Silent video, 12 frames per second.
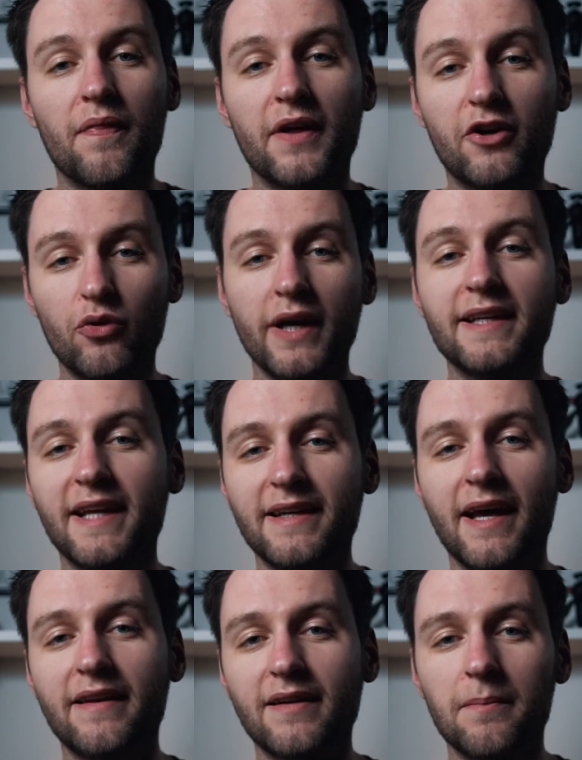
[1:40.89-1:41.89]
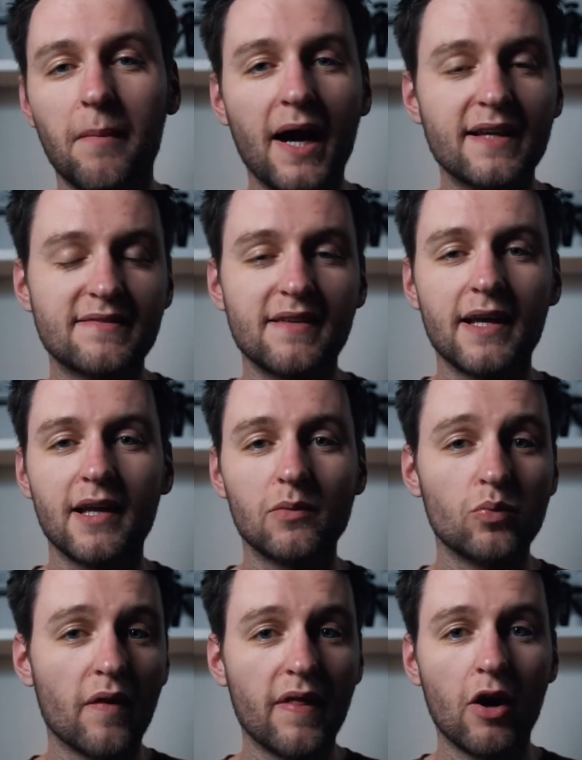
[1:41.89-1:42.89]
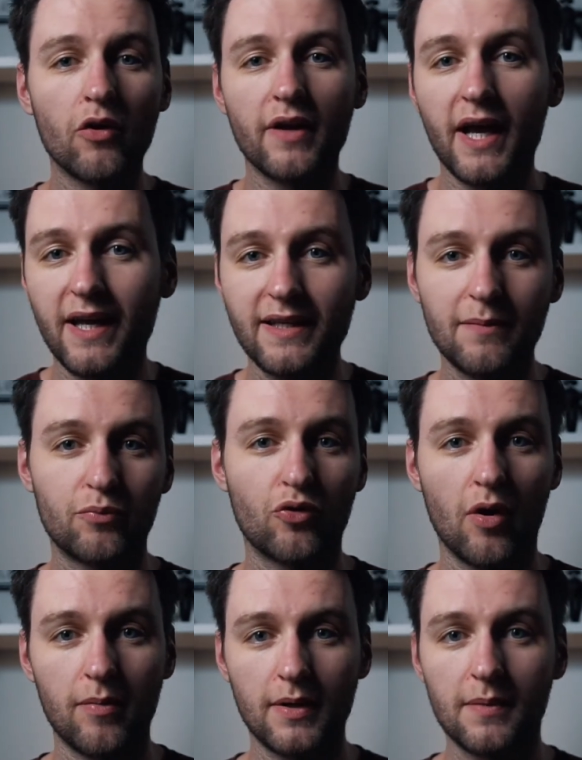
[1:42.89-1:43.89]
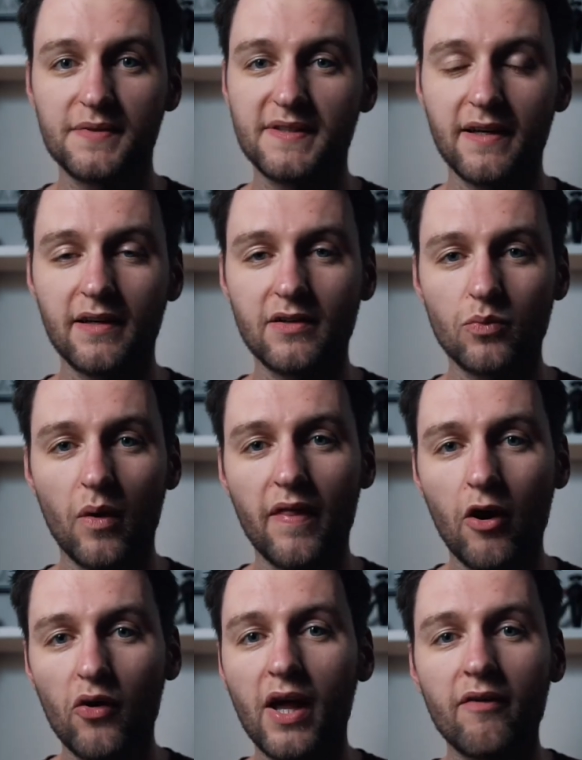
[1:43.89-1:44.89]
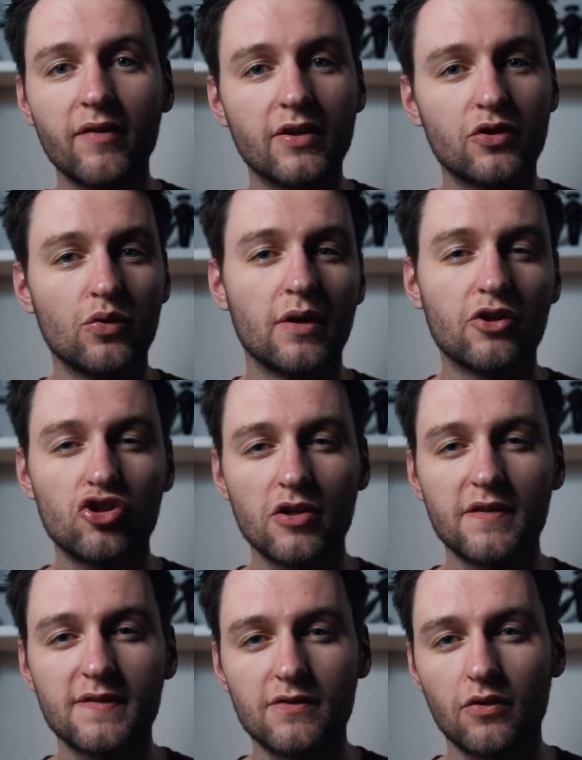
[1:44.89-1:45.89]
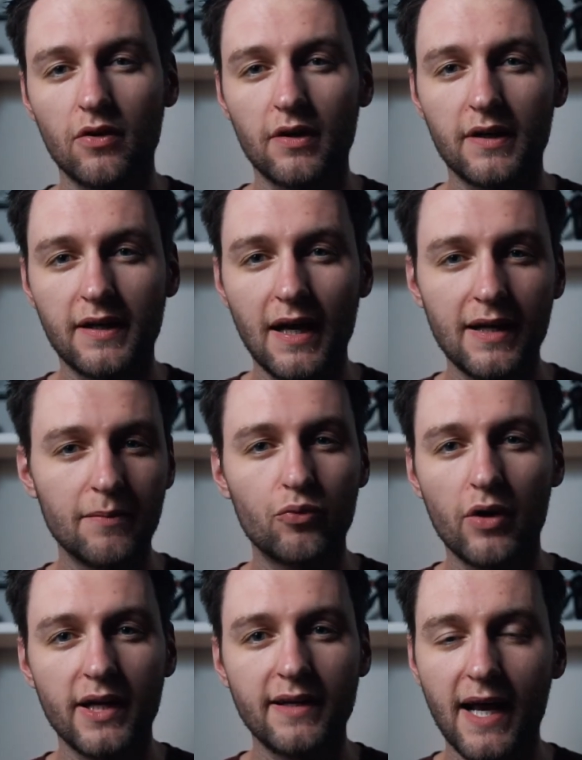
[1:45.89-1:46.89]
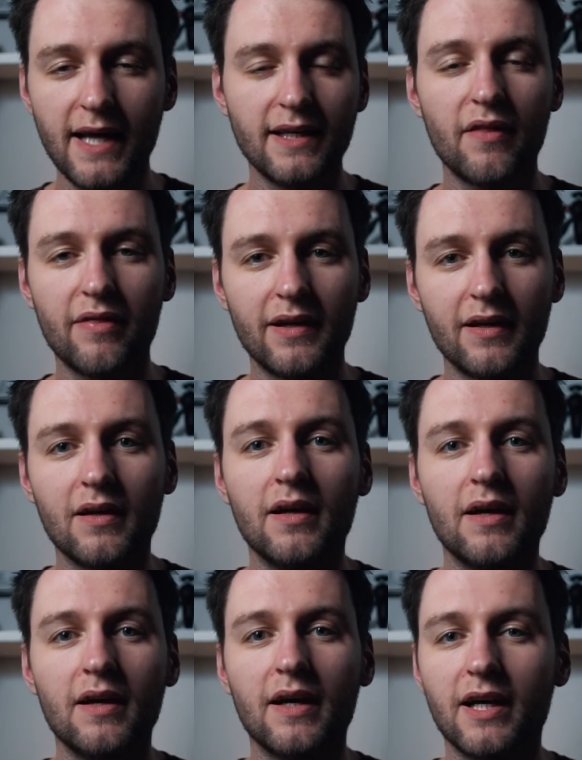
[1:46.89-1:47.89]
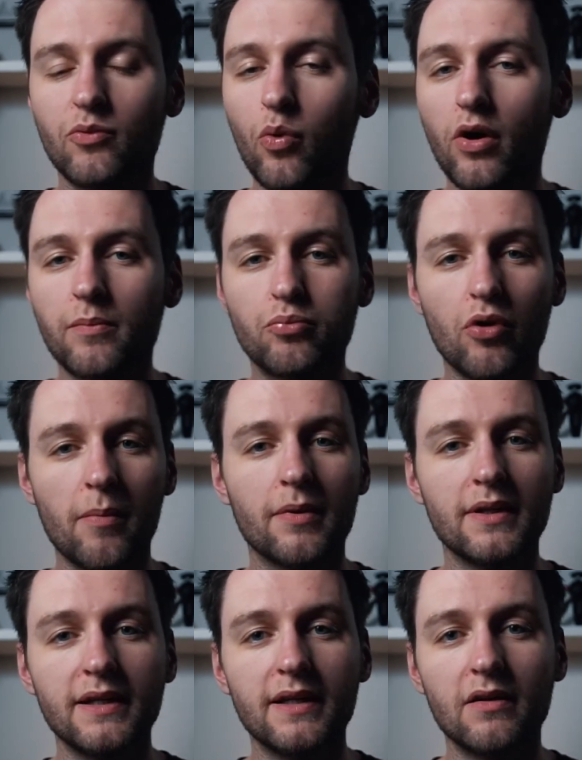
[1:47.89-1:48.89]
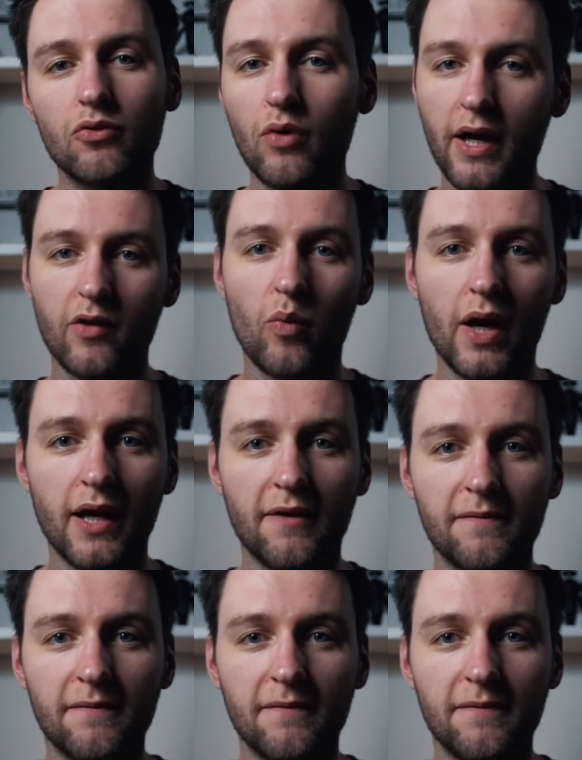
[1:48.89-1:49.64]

The Crane can handle my setup without any problems, and without having to adjust or calibrate anything, it worked properly right away.